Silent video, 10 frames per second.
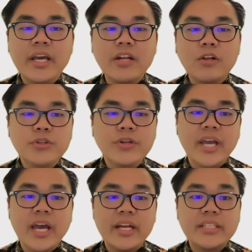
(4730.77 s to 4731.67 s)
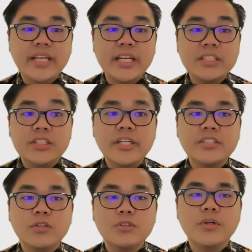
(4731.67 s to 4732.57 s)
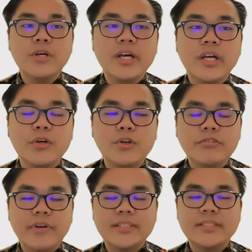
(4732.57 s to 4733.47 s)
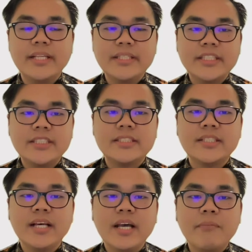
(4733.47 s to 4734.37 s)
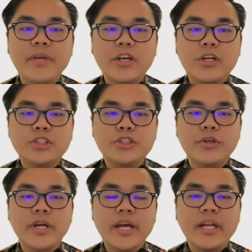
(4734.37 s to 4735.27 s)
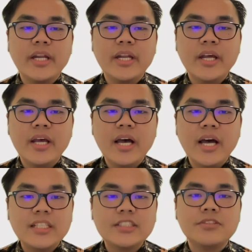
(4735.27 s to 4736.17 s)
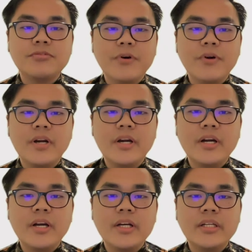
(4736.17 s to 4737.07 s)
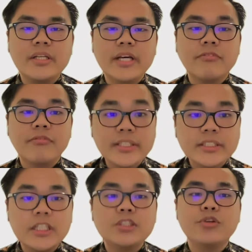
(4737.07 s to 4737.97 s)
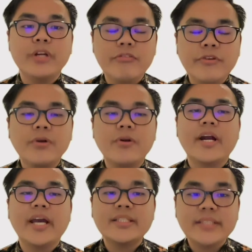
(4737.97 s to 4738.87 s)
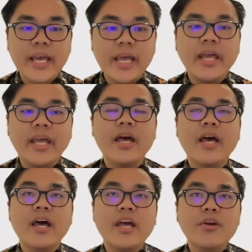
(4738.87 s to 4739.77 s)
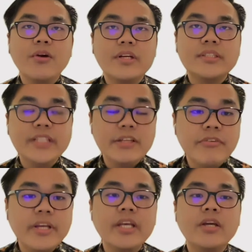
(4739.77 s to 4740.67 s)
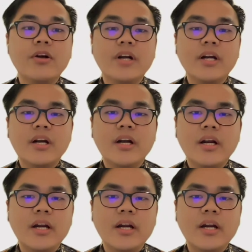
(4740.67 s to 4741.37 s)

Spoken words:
And also the Karen Center is also a good facility because you can ask for the advisor to review your essay, your CV, your